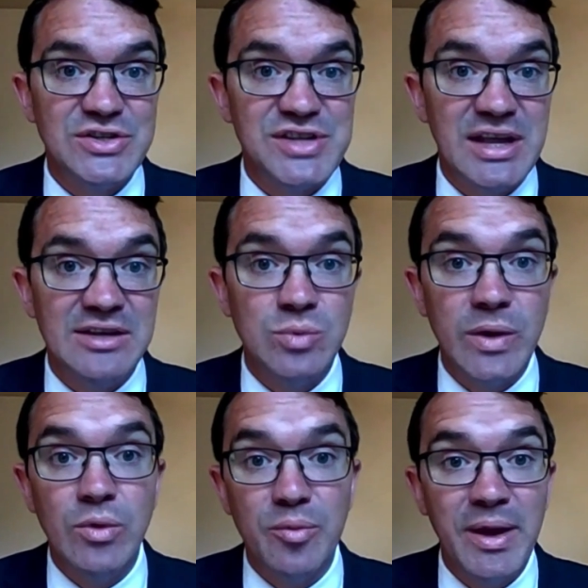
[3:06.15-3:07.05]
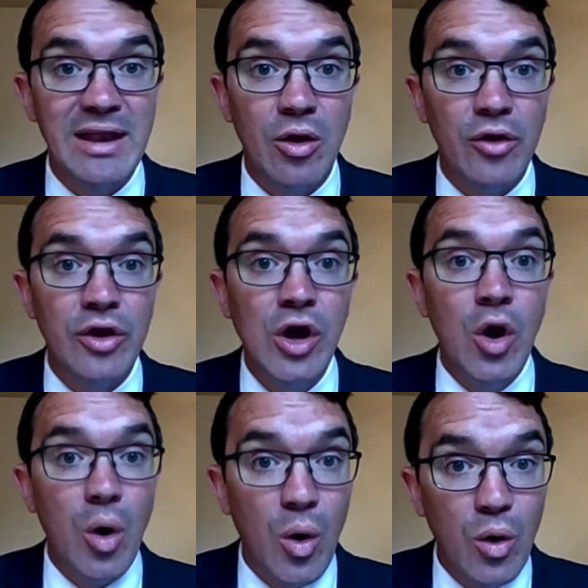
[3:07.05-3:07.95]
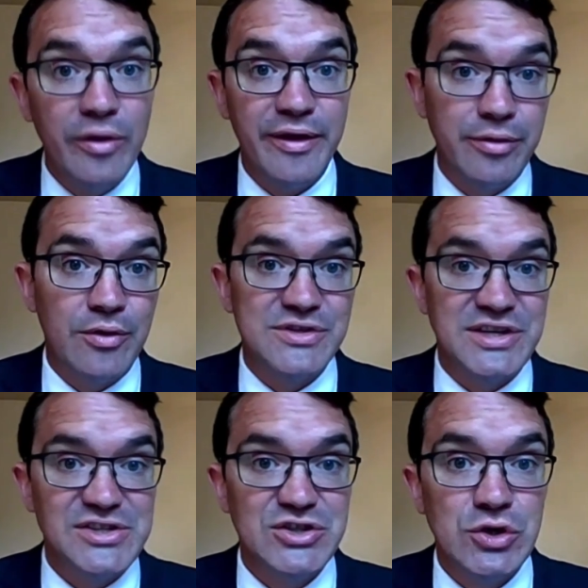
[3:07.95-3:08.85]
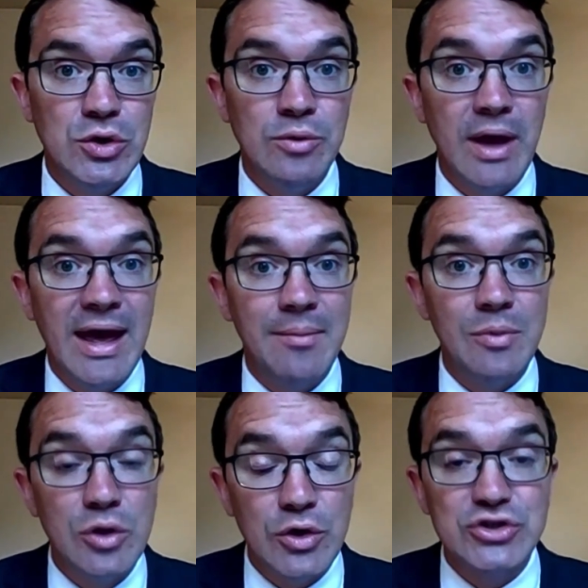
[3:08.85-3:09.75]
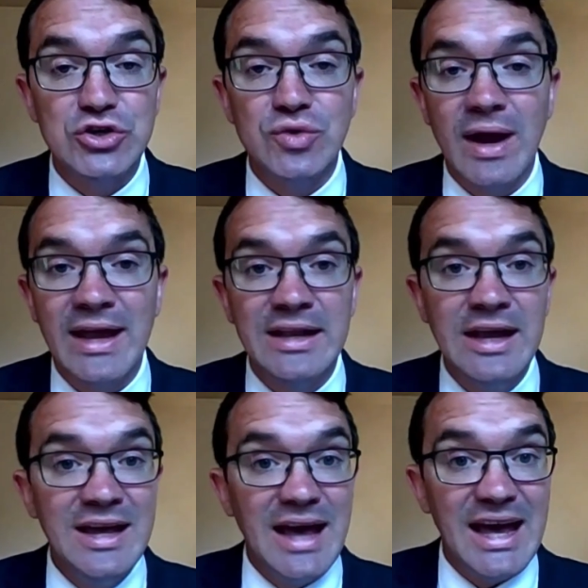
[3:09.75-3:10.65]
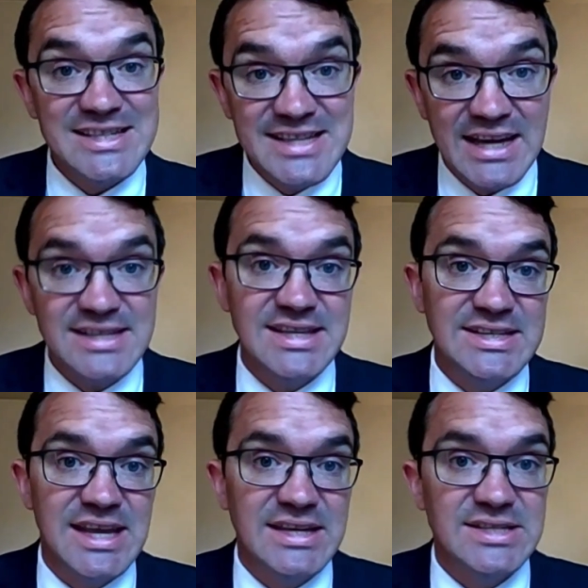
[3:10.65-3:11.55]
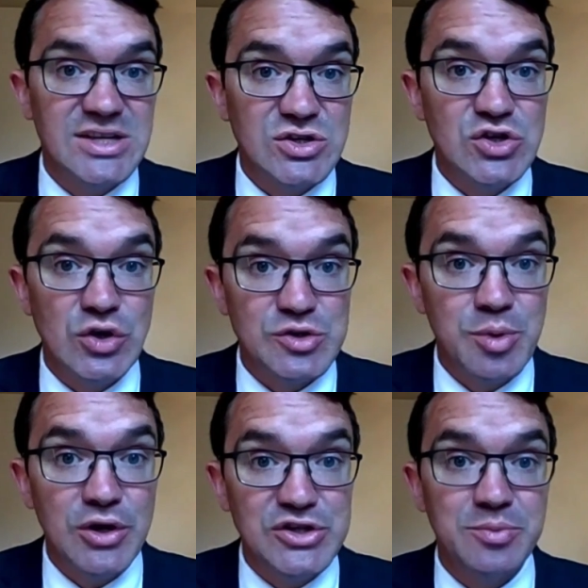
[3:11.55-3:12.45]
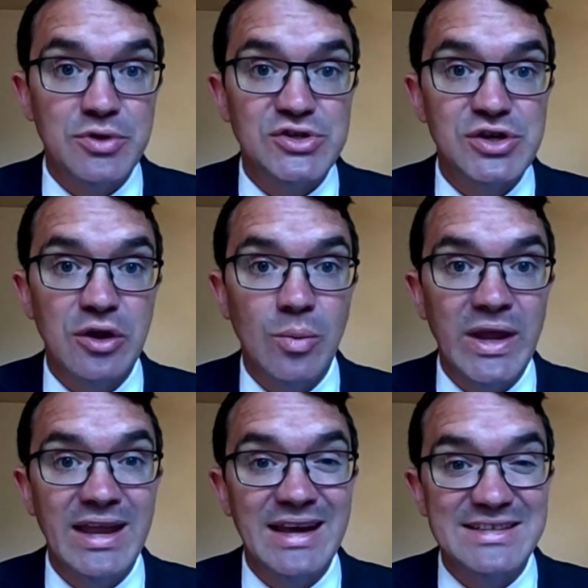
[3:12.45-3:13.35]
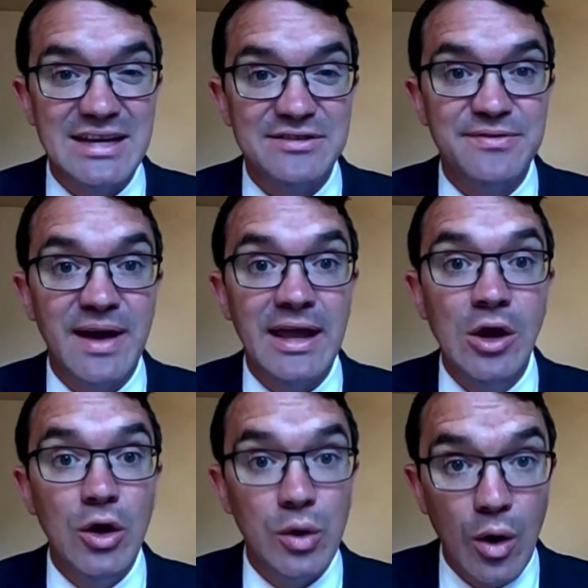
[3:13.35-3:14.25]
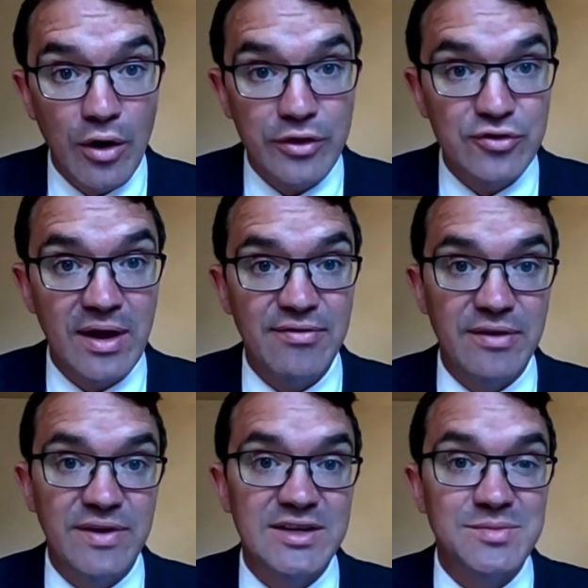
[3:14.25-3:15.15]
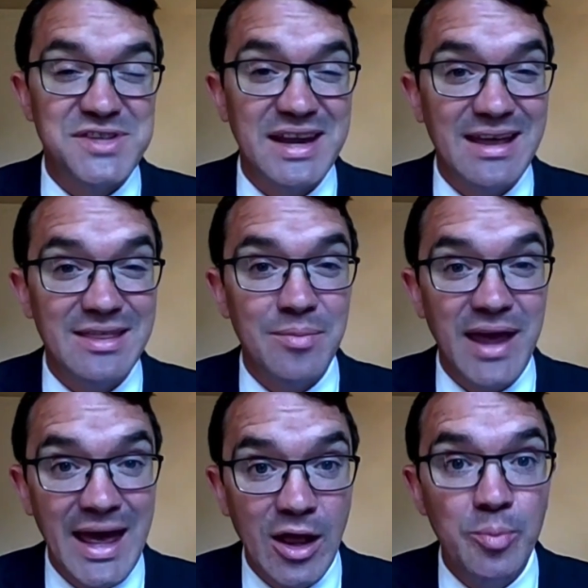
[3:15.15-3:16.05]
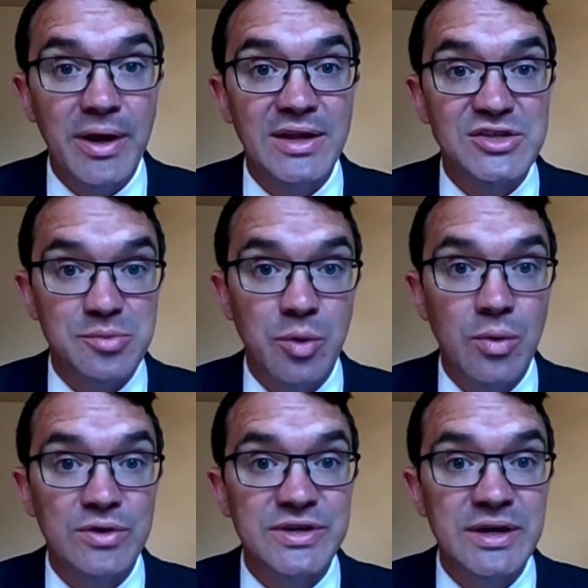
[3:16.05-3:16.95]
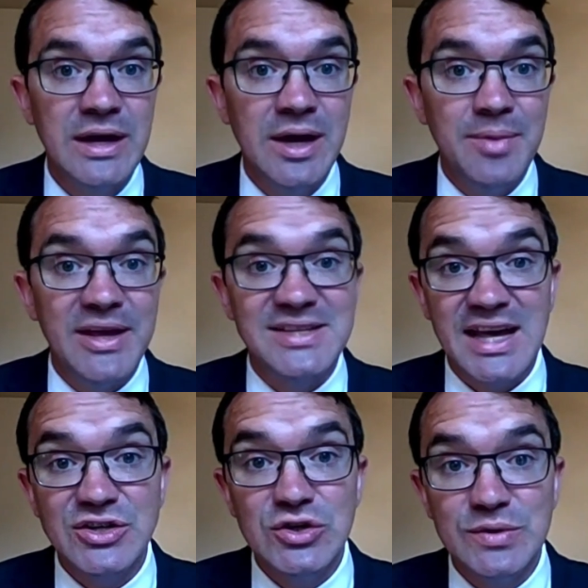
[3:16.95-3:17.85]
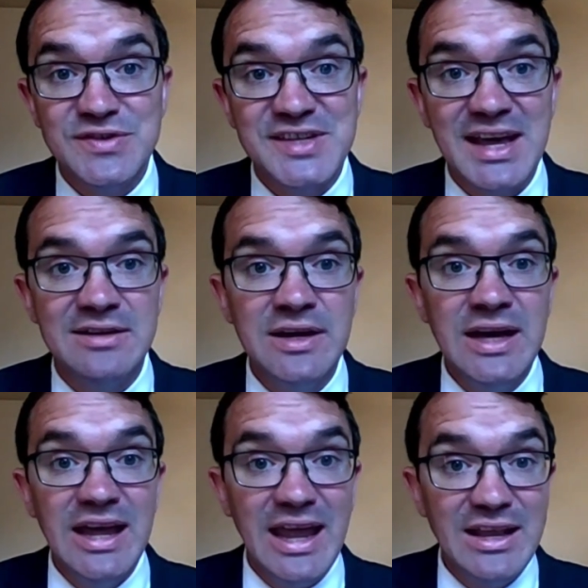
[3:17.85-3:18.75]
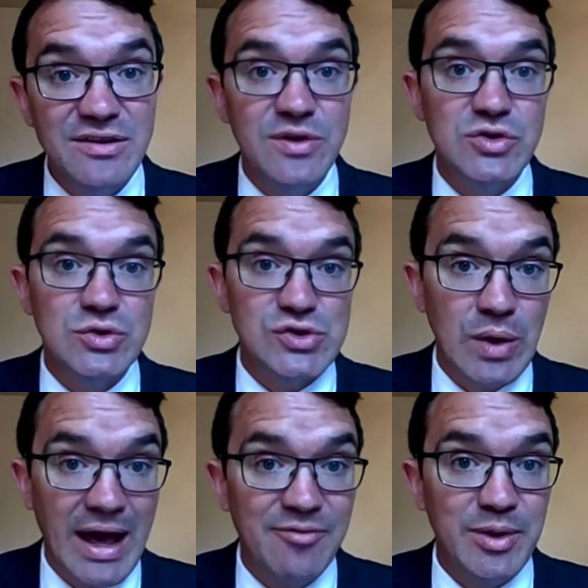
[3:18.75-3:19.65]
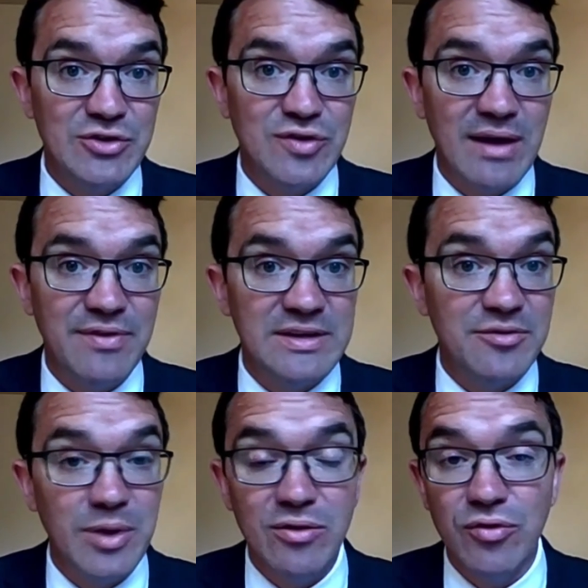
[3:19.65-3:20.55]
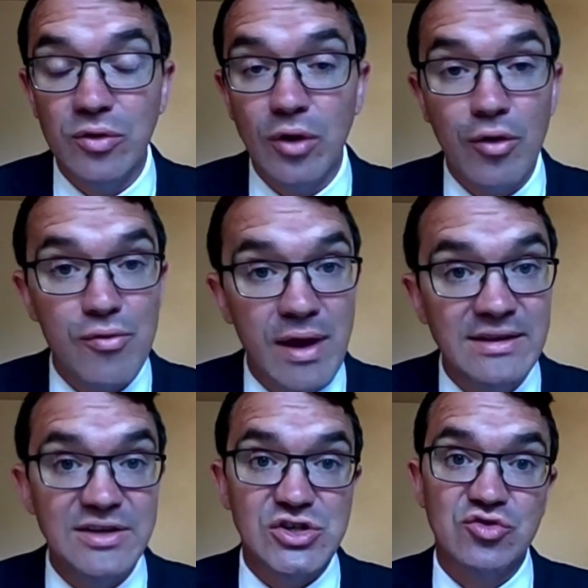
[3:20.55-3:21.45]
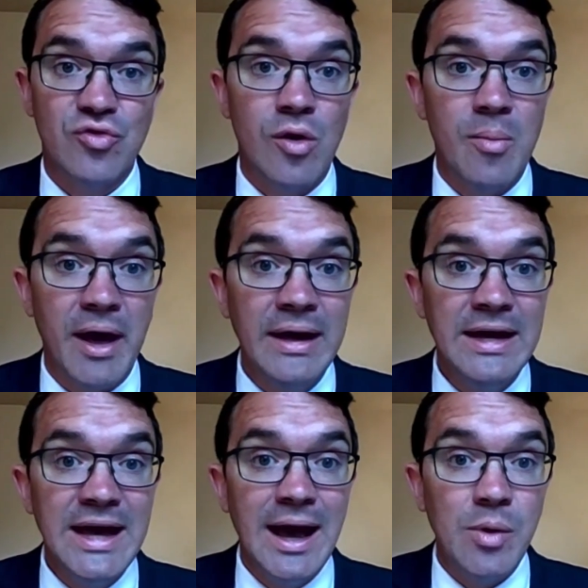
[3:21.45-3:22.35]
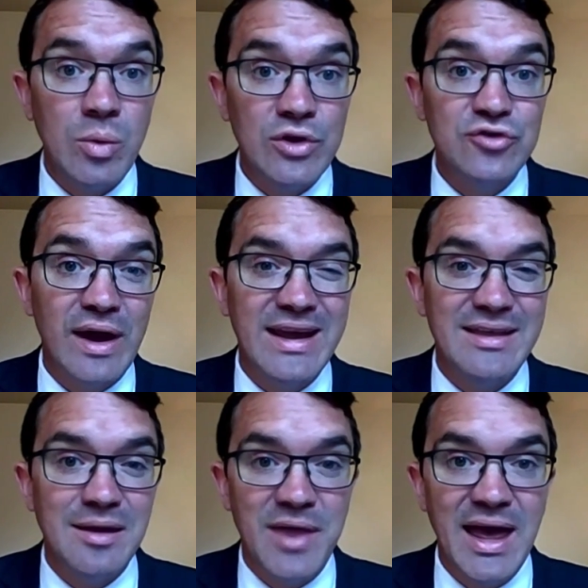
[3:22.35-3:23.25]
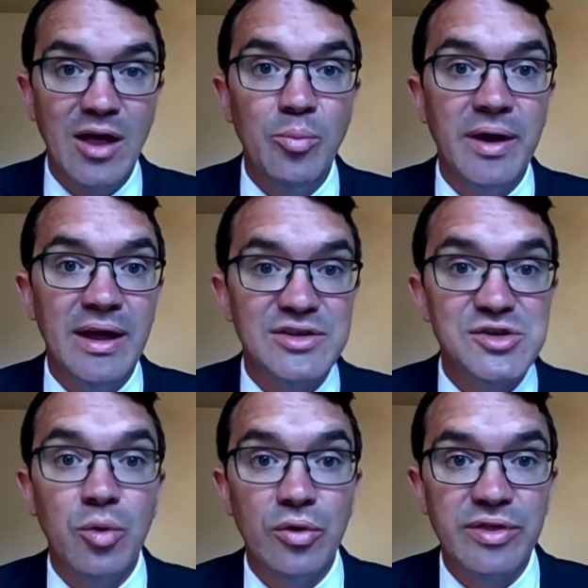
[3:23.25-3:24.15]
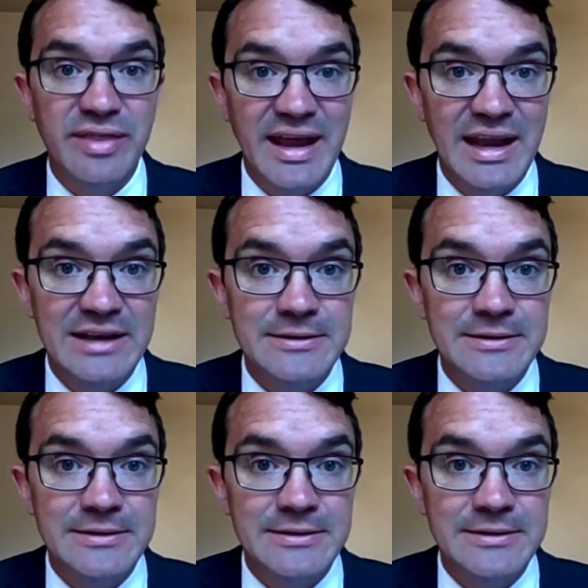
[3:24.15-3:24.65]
And we would appeal on all the authorities to look to try and assess these cases as soon as possible so that we can identify who are the traffic victims and get them the help and support. Because as you have said, individuals who have been trafficked have been through horrendous trauma, and we want to try and get them the help and support that they need.